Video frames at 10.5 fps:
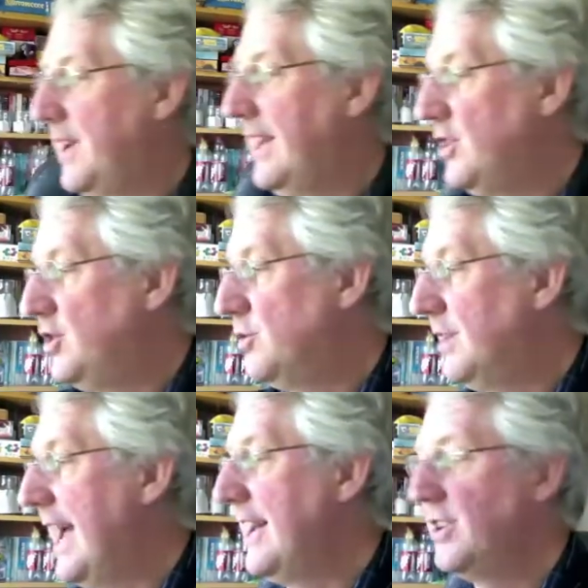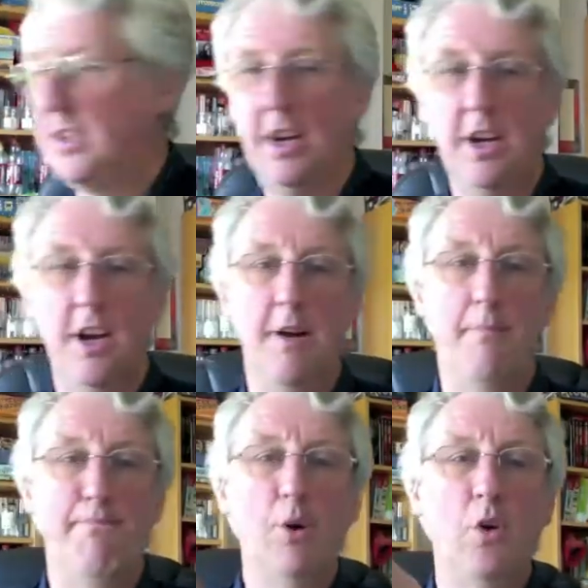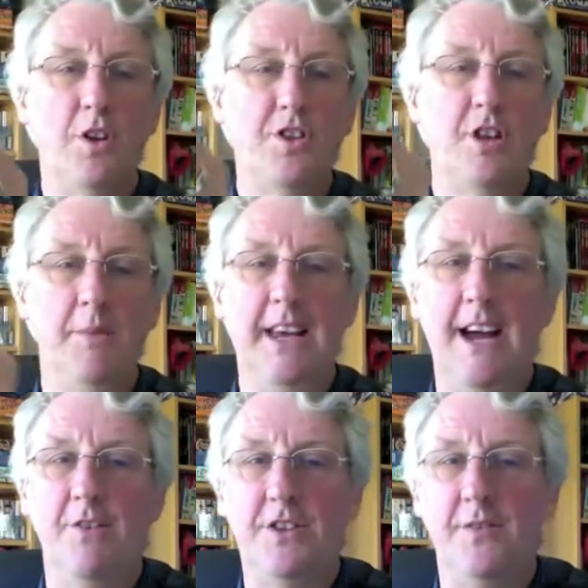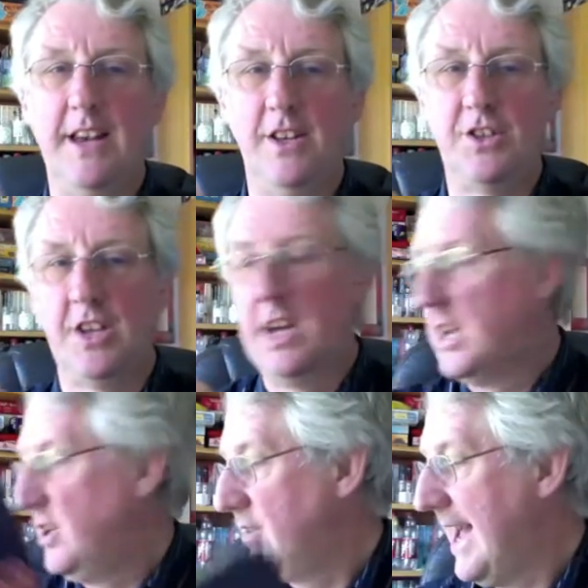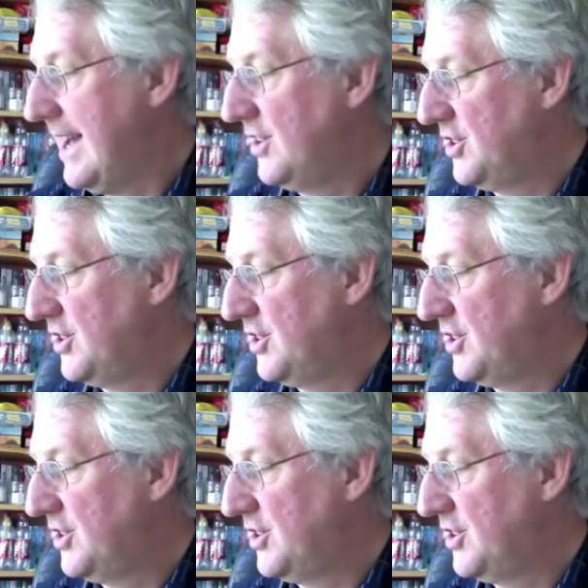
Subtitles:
it. You get books coming out of it. You get